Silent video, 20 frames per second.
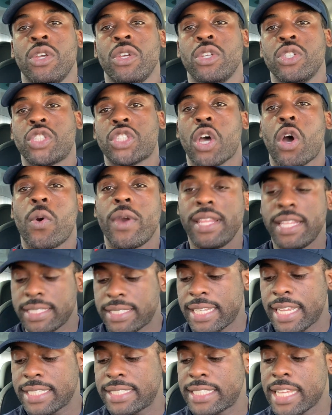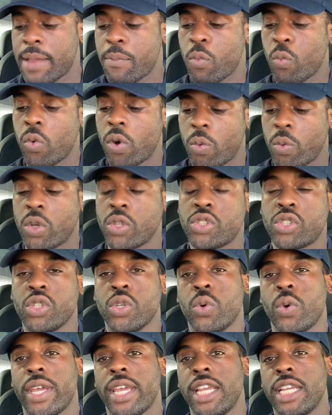So in this next step, what we'll
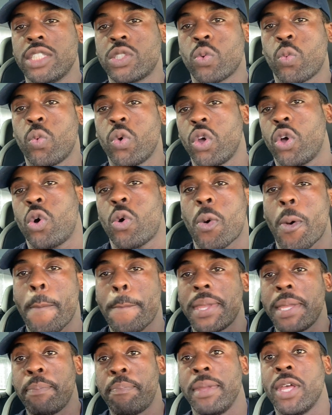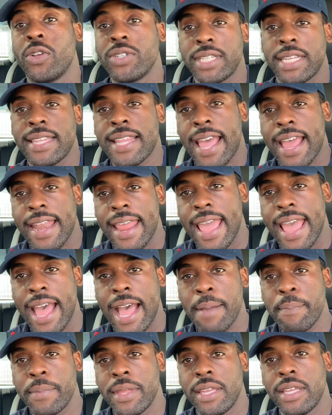do is we'll be building that
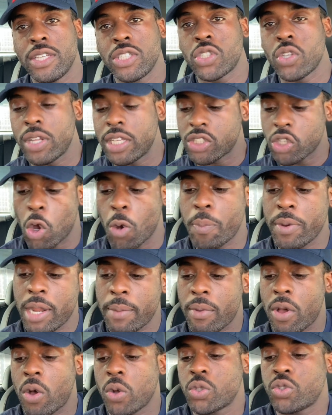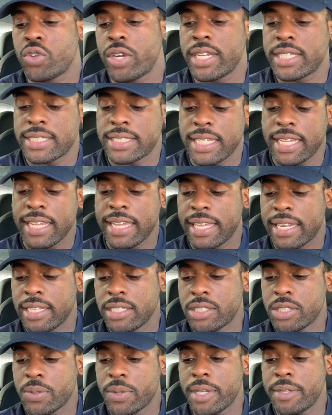app. So let's open up Alteryx and get into